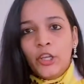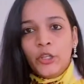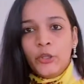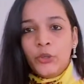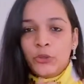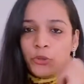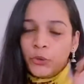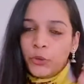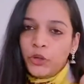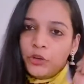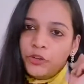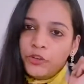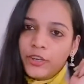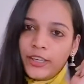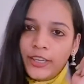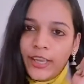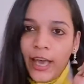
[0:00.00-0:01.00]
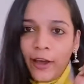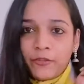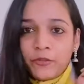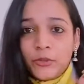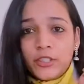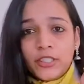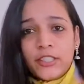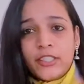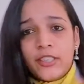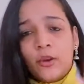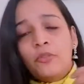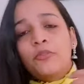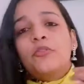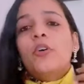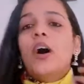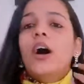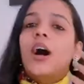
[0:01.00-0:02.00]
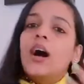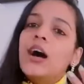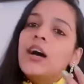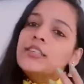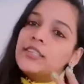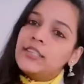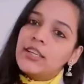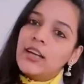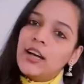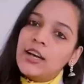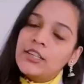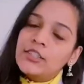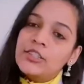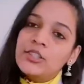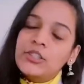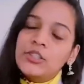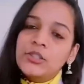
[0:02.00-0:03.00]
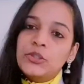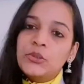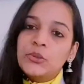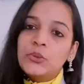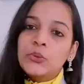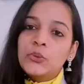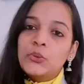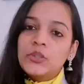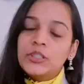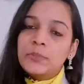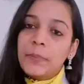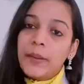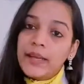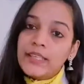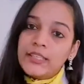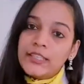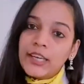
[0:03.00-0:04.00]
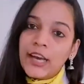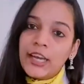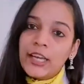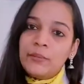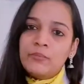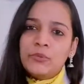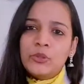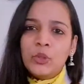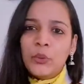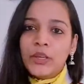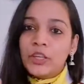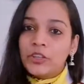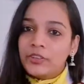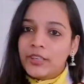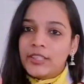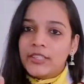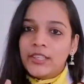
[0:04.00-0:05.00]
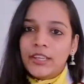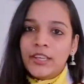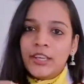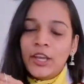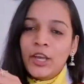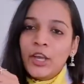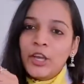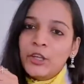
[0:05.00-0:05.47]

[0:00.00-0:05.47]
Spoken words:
you don't really have to sit down for hours and hours to spend time doing reading.